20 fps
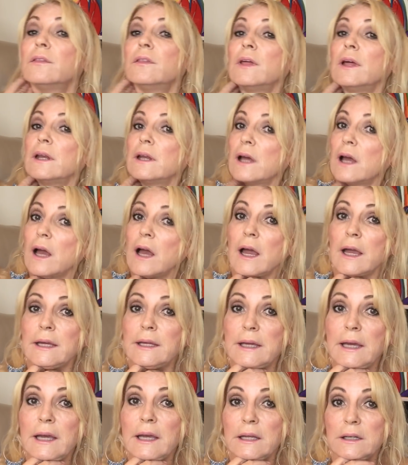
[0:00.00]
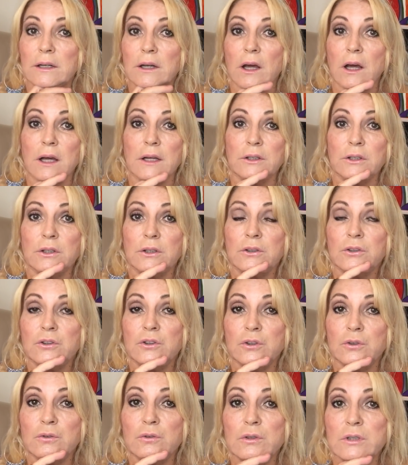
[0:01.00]
that I cannot
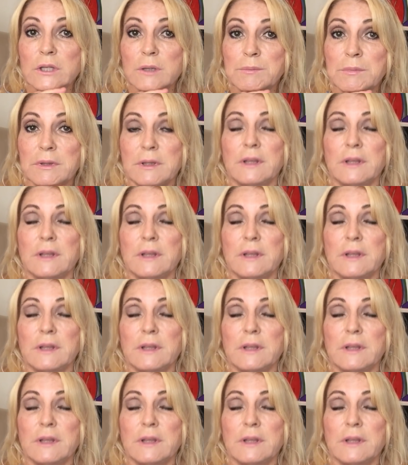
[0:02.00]
do some